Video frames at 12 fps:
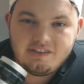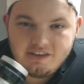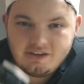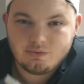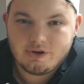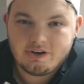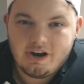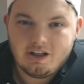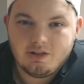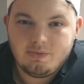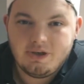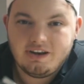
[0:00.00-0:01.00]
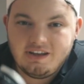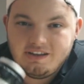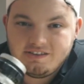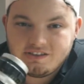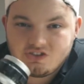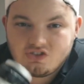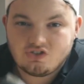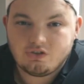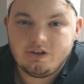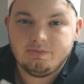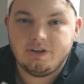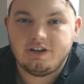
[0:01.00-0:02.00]
The rear element is
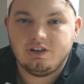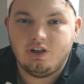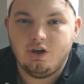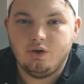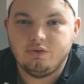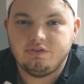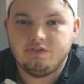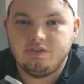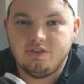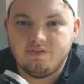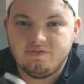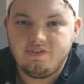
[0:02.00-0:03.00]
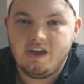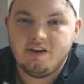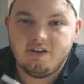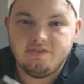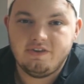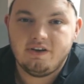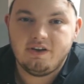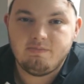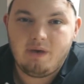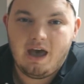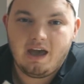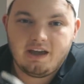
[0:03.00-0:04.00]
extremely close to the very, very
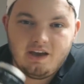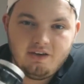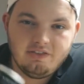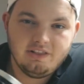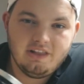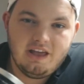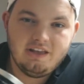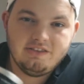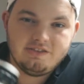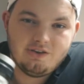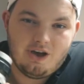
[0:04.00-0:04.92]
back of the lens.